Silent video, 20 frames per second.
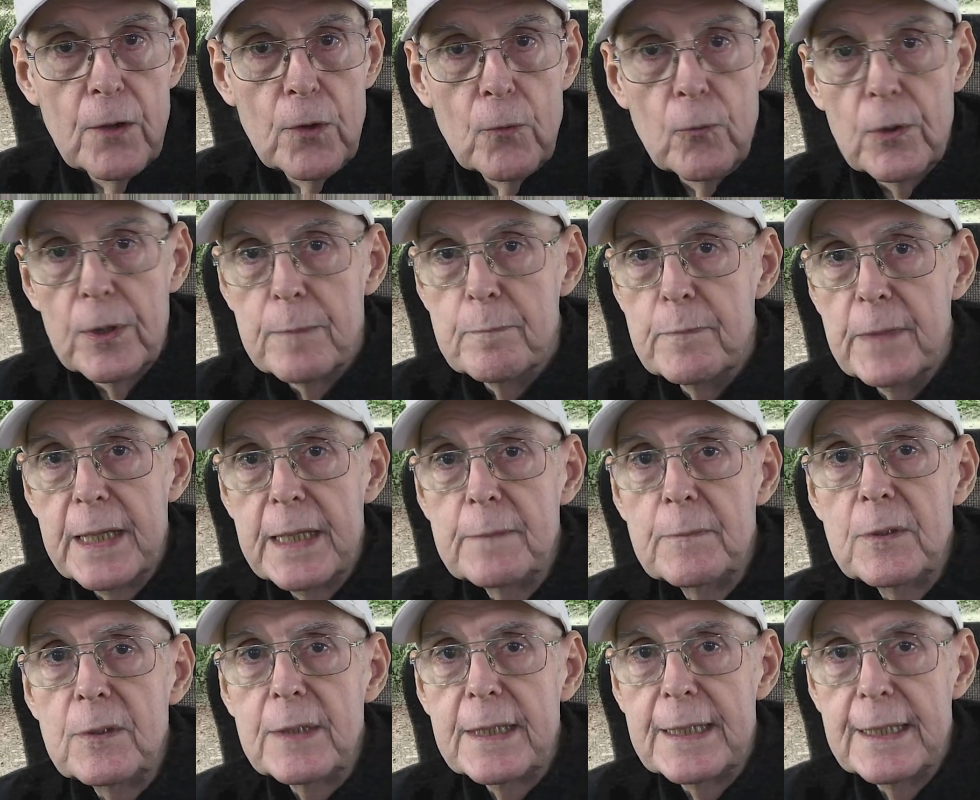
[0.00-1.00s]
with
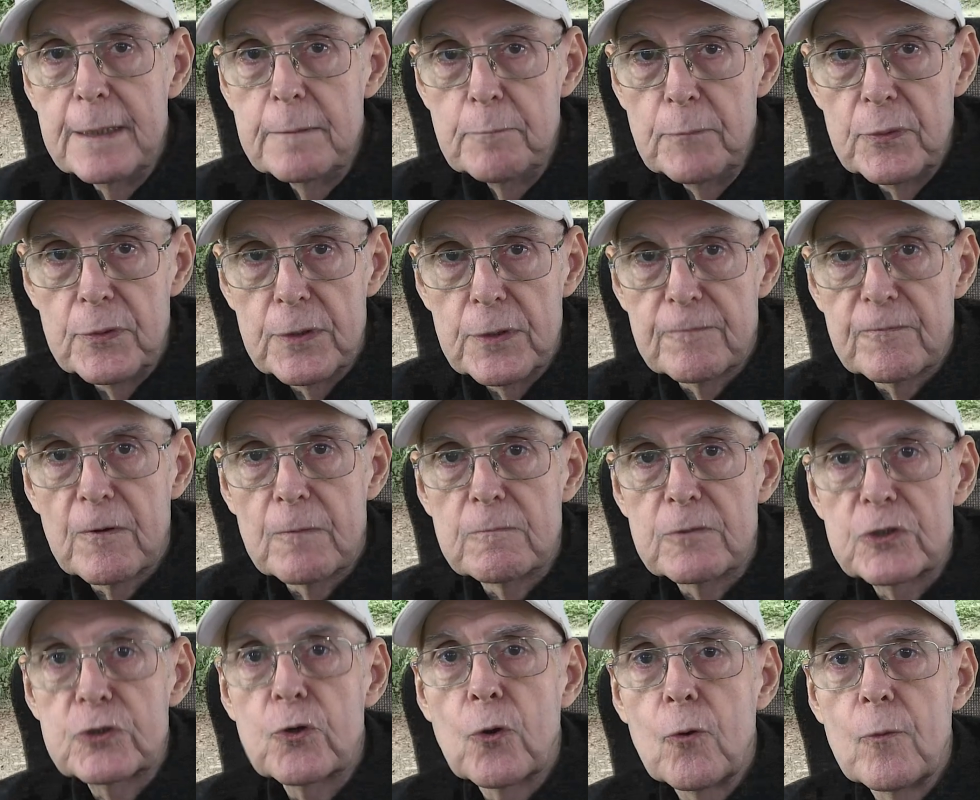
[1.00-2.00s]
minimal input from
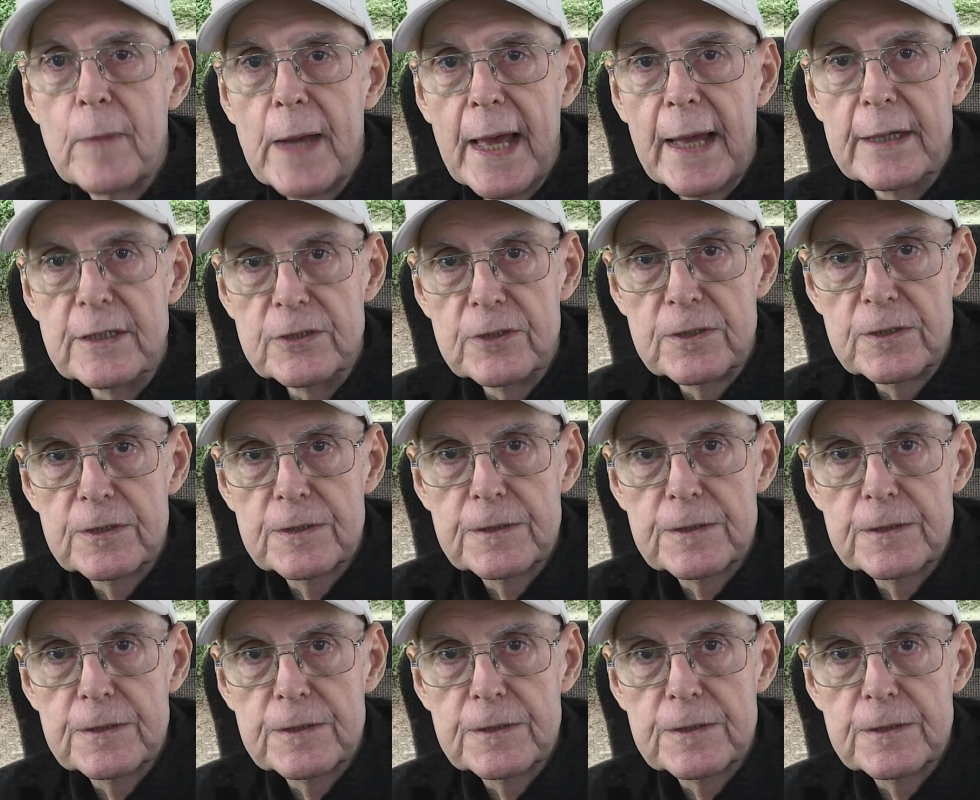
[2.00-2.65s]
store managers,